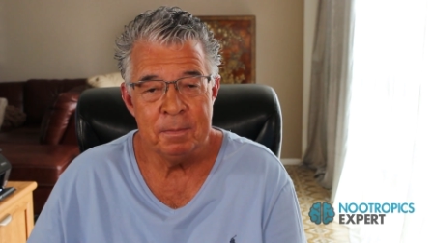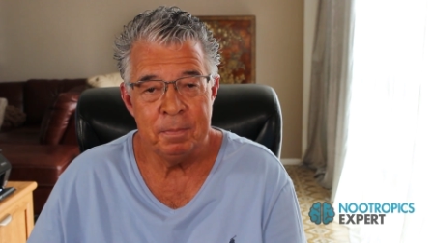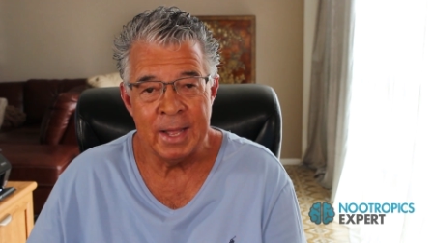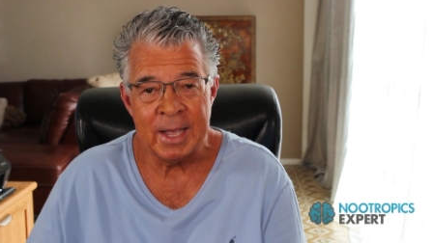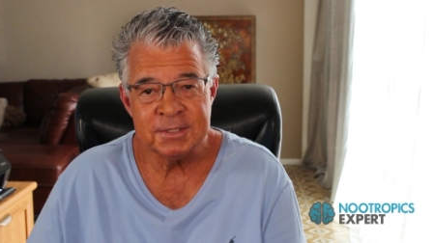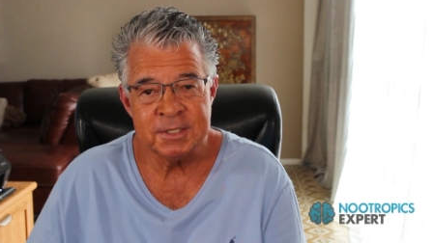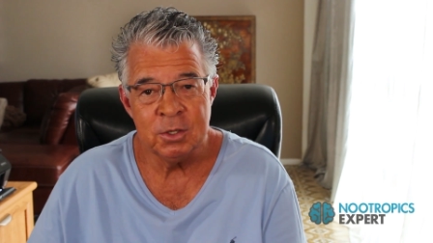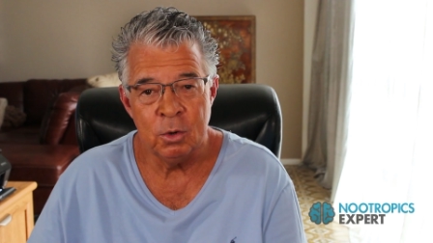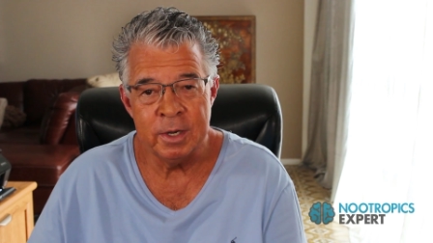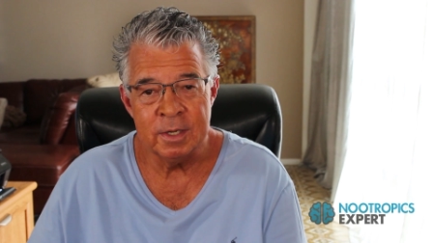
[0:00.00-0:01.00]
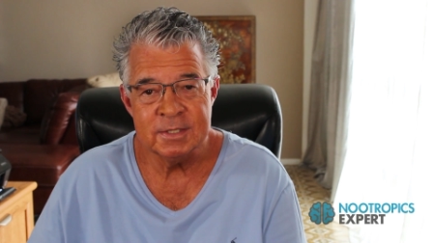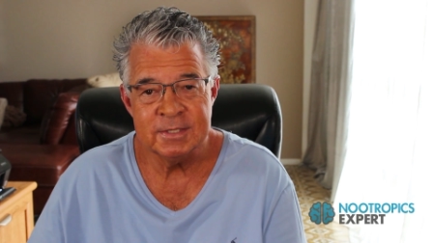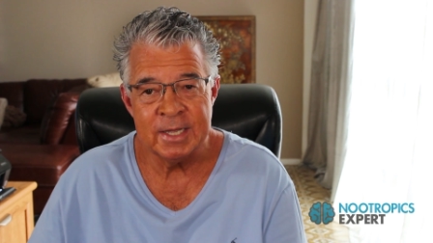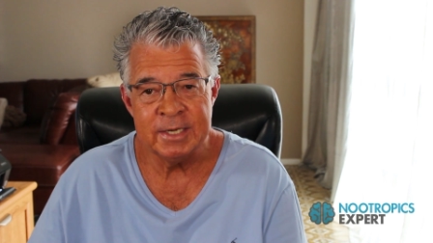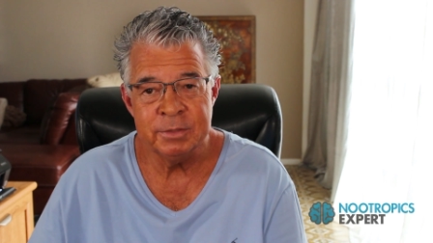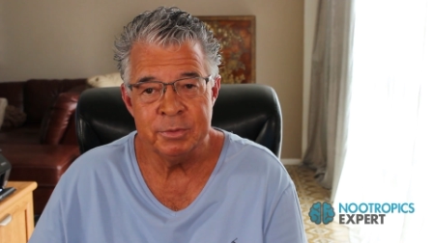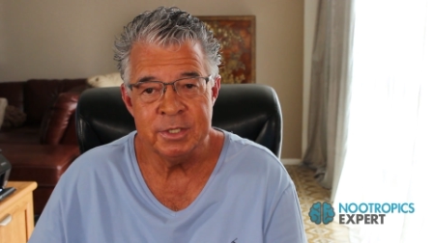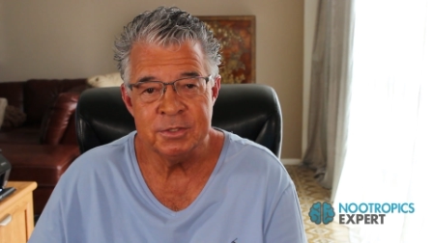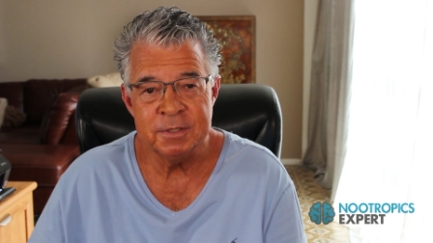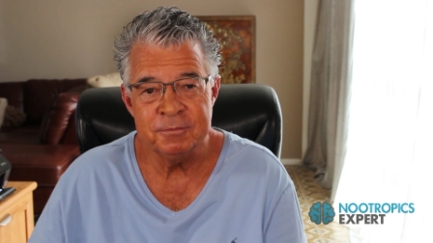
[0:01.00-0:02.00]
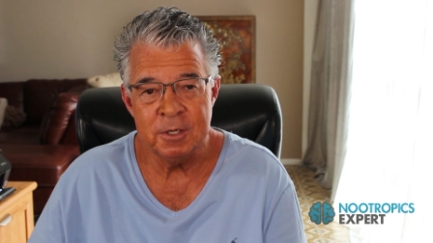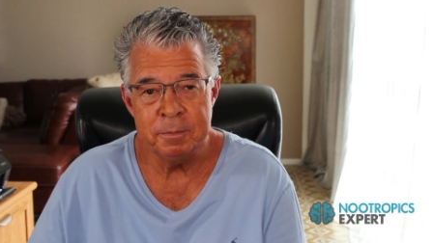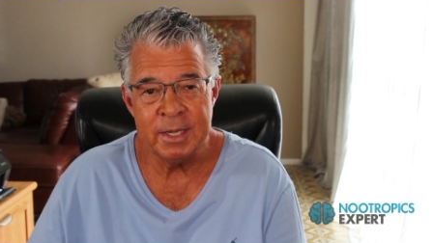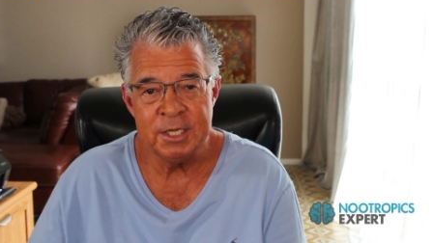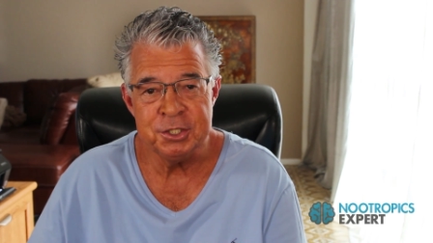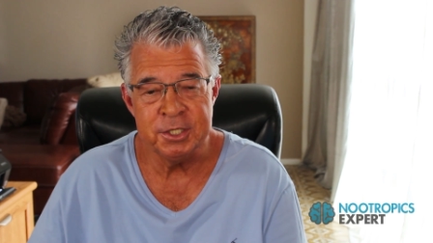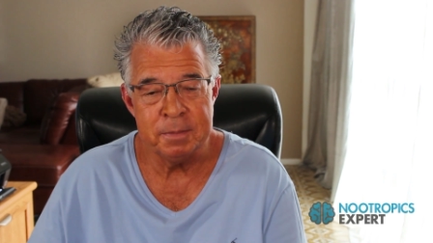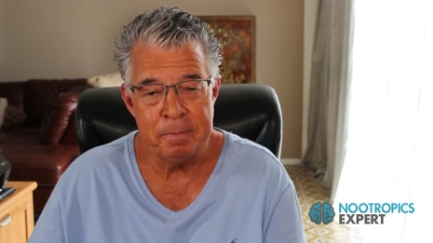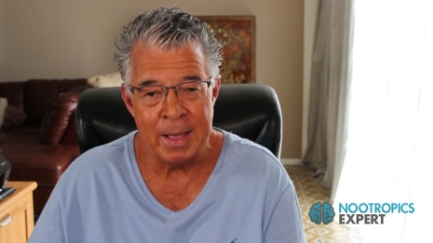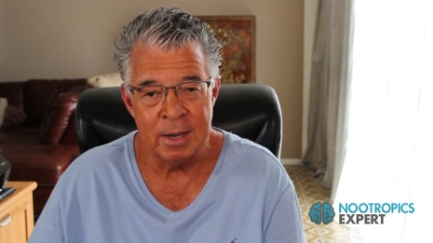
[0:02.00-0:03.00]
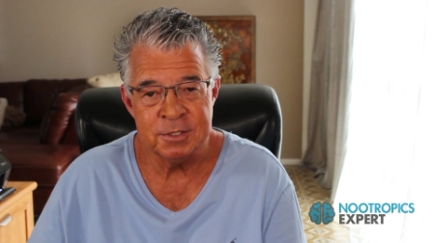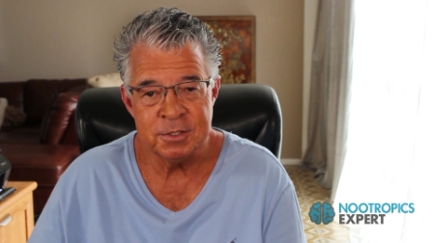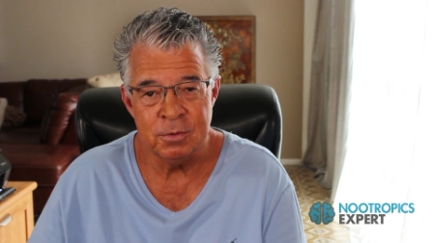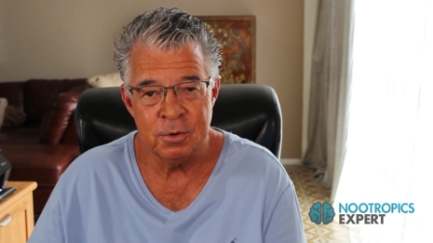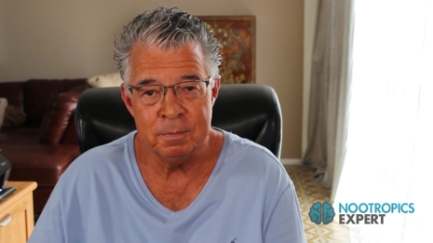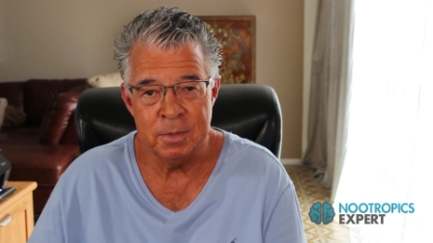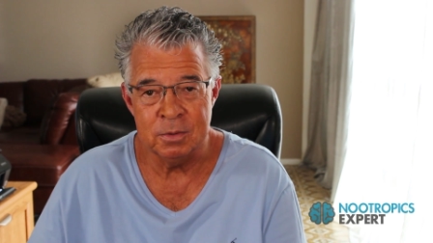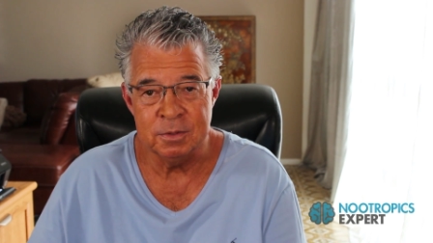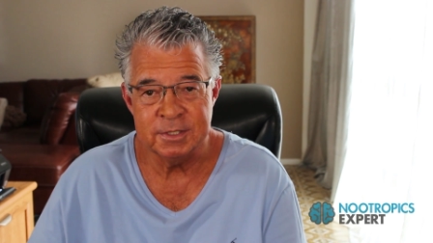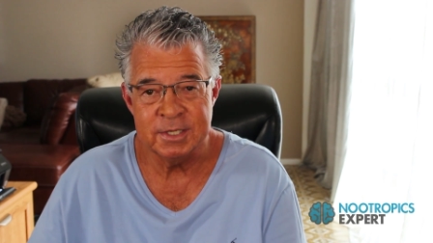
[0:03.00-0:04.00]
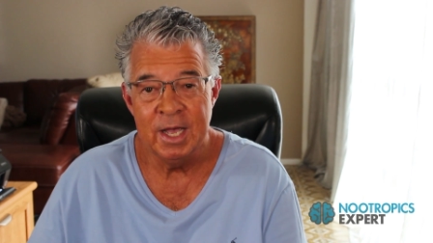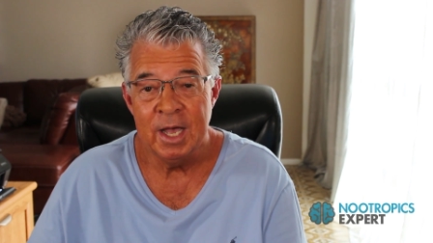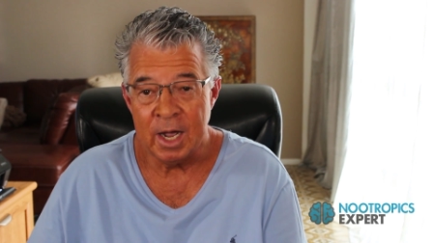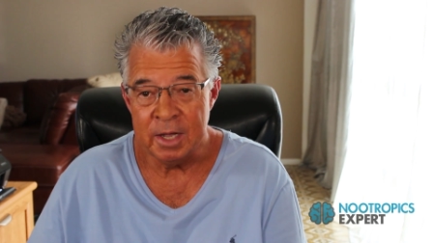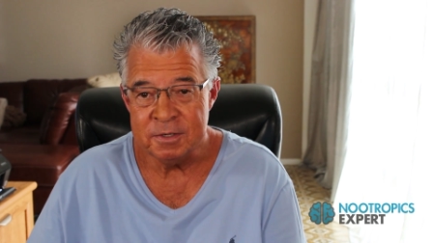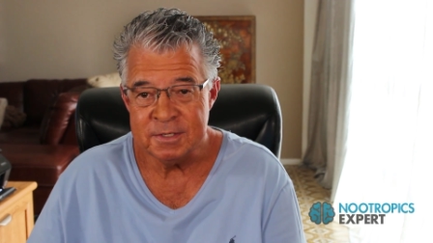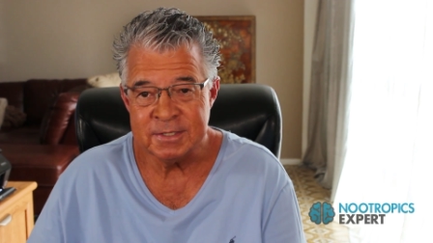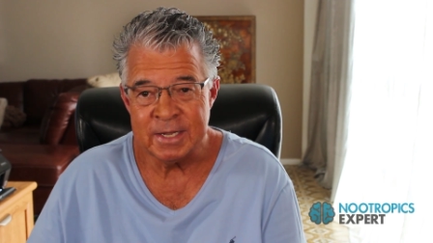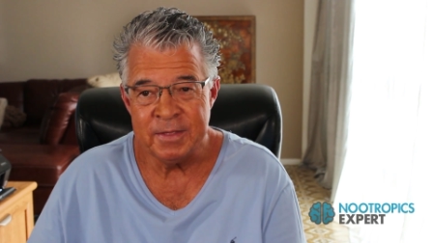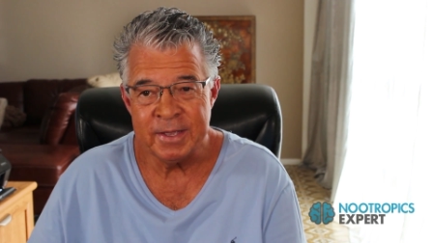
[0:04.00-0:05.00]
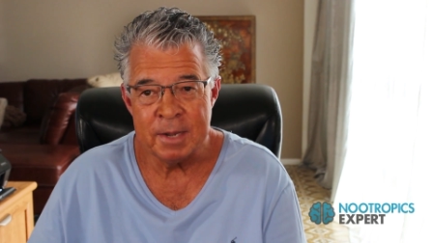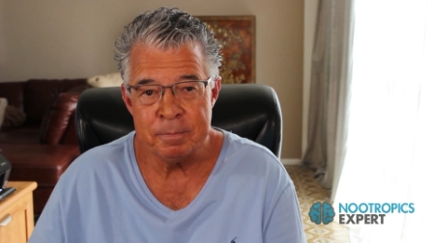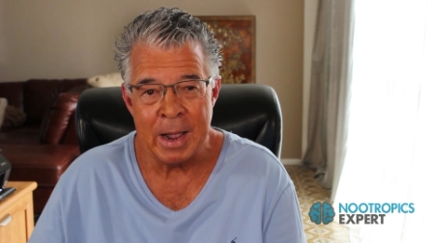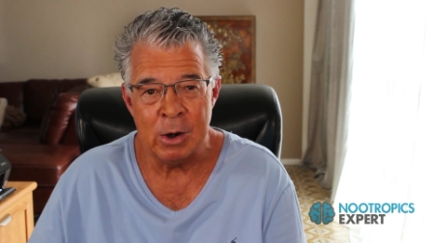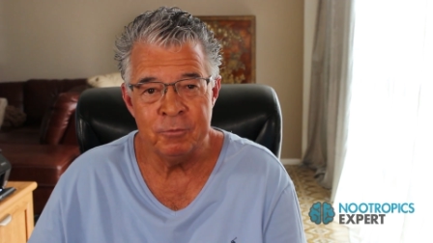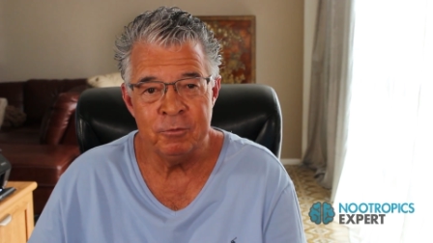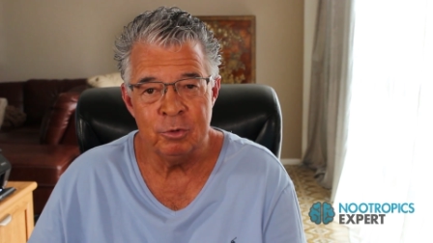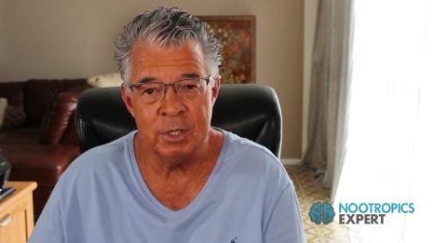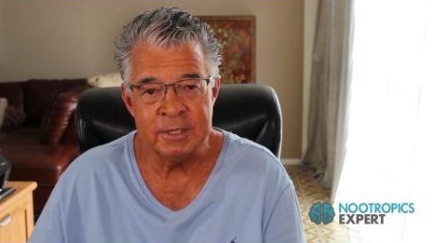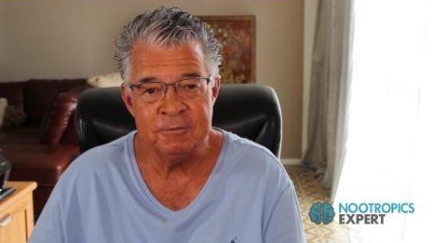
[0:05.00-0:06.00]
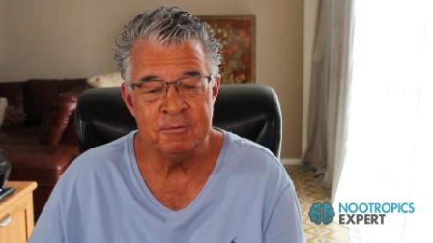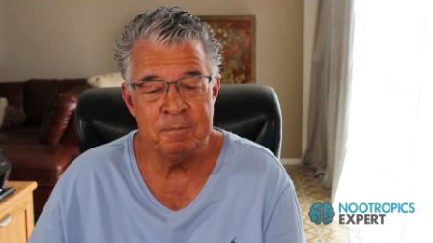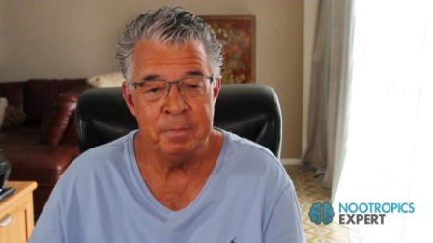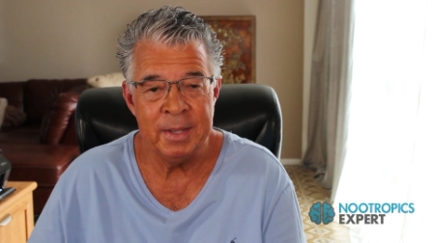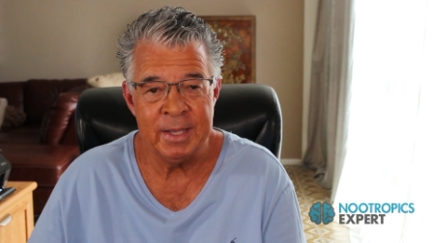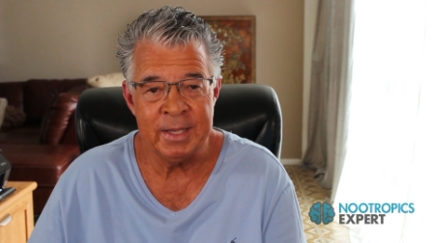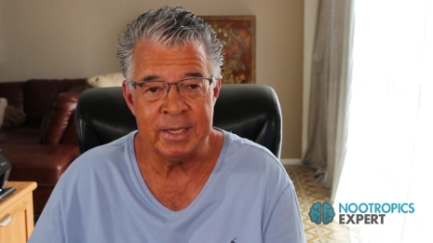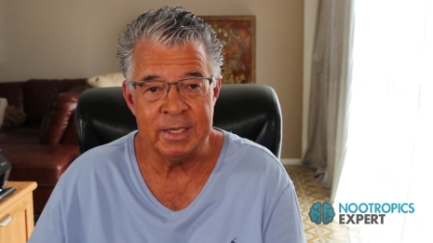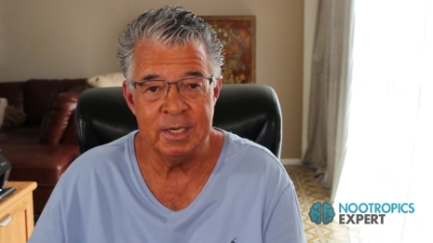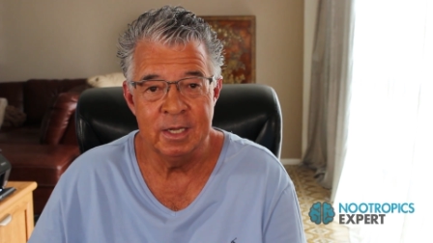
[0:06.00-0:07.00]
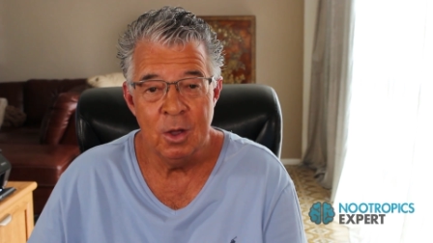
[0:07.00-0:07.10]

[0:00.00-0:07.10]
Black seed oil is said to reduce inflammation and balance hormones. Others say they get powerful relief from pain.